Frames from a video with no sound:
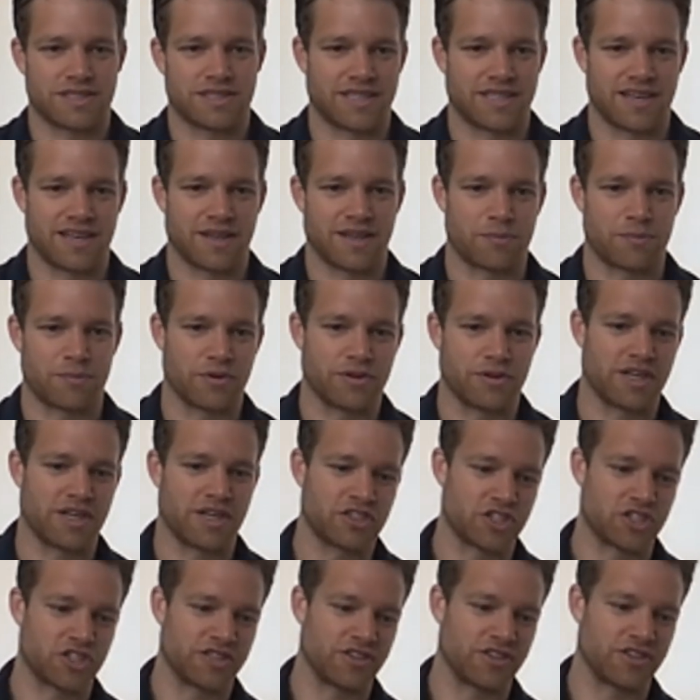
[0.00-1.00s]
getting
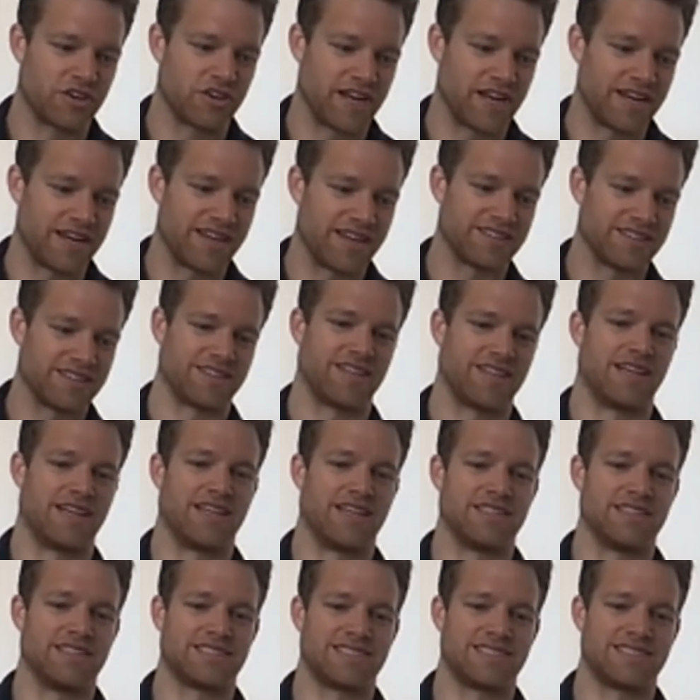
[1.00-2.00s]
production grade S L
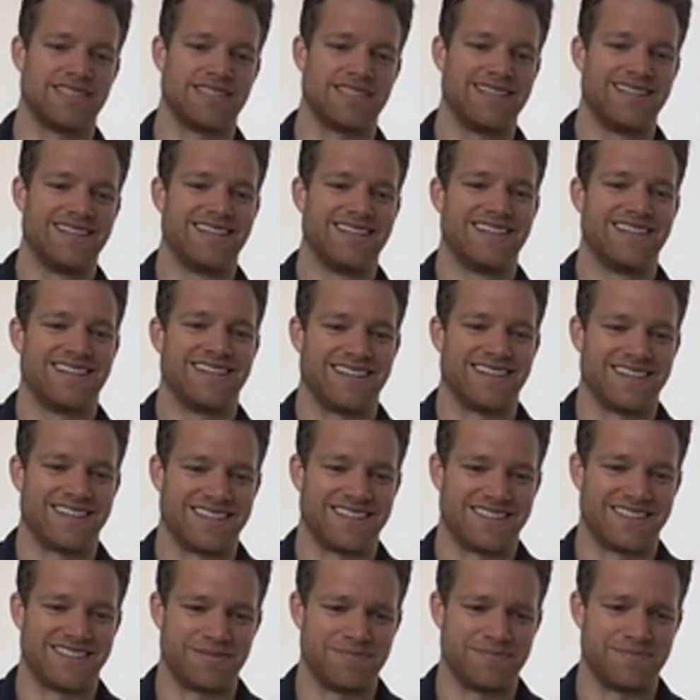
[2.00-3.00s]
As
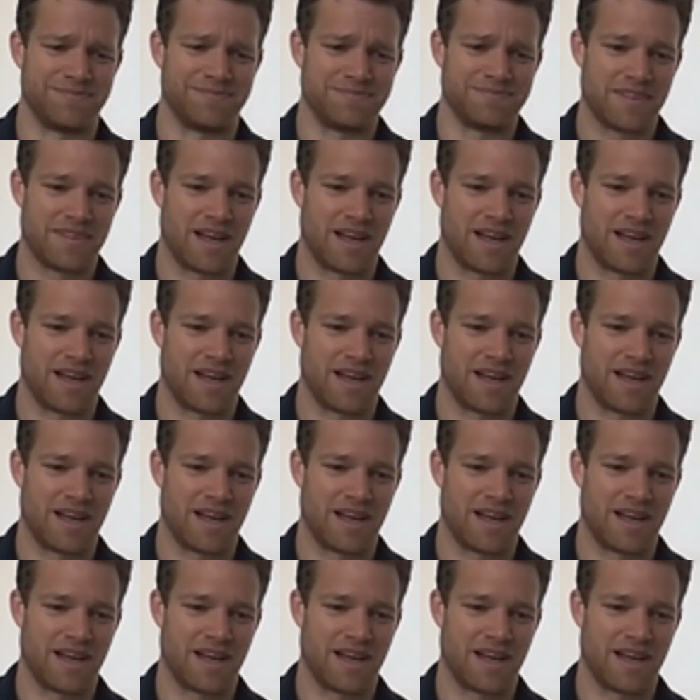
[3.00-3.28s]
um,